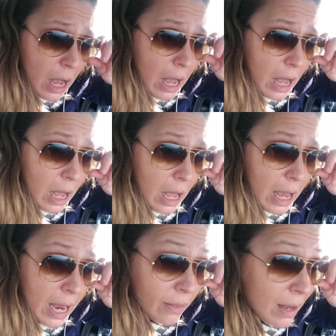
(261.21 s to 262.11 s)
Uh,
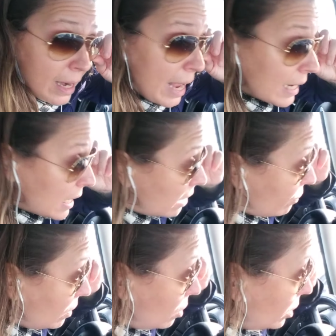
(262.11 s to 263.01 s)
and then I
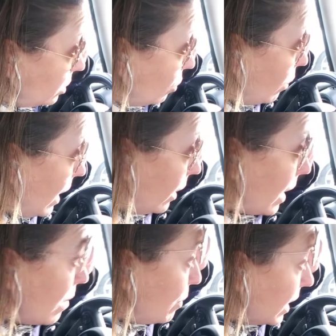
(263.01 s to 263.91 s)
even looked around.
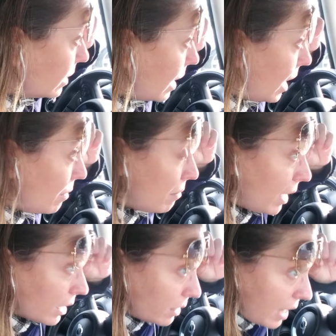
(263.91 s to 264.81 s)
I picked up
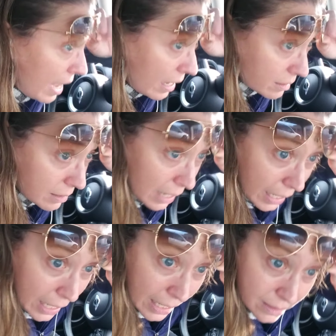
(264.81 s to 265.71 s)
my glass
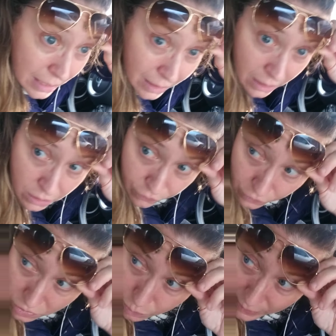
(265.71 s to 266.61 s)
and I said, there's
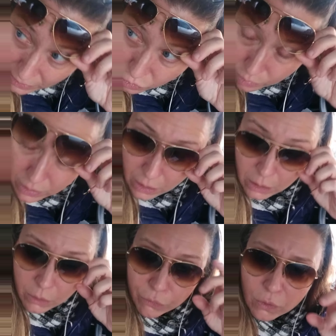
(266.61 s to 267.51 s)
full spectrum
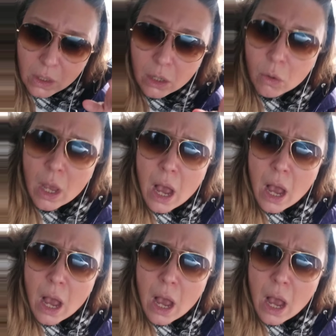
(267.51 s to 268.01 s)
color for you.